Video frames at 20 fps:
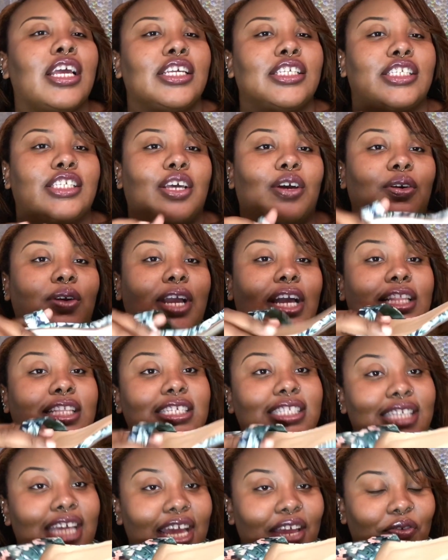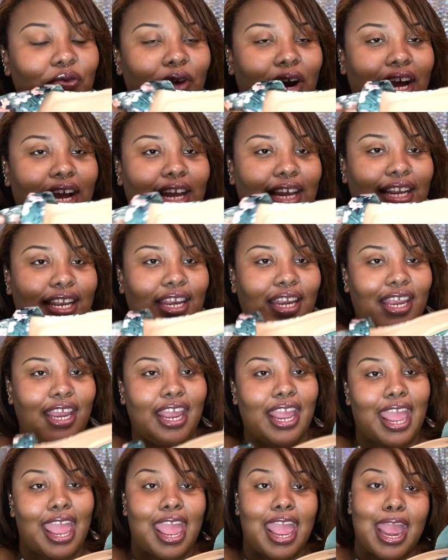So got the 10 wide
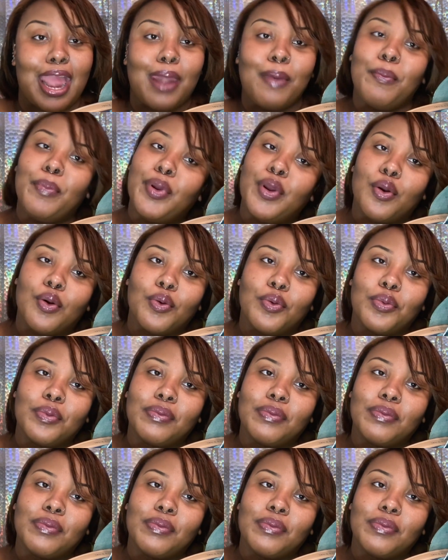and boom.